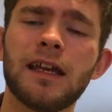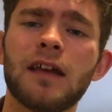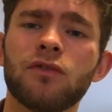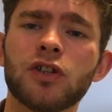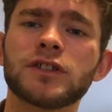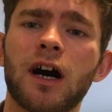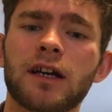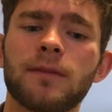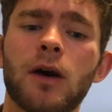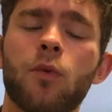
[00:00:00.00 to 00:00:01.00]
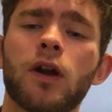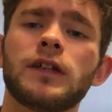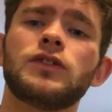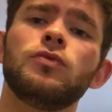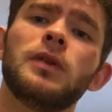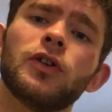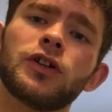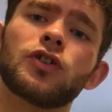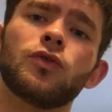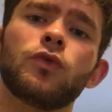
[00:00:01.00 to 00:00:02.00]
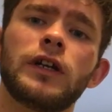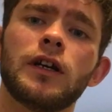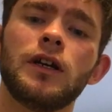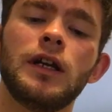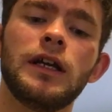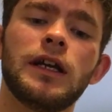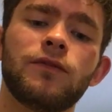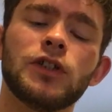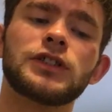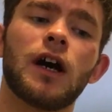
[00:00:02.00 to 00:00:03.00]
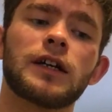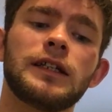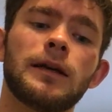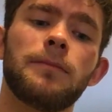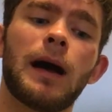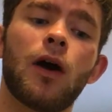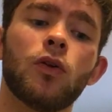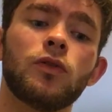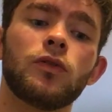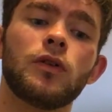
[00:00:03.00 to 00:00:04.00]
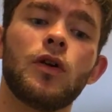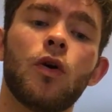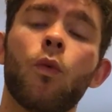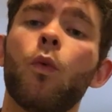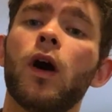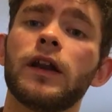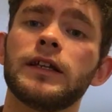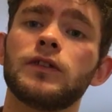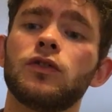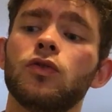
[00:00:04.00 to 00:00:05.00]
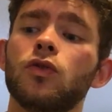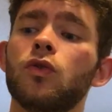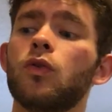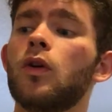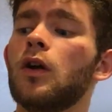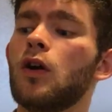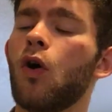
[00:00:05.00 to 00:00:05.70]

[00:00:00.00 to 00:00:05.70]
If you're talking about wanting to build a career, if you're talking about wanting to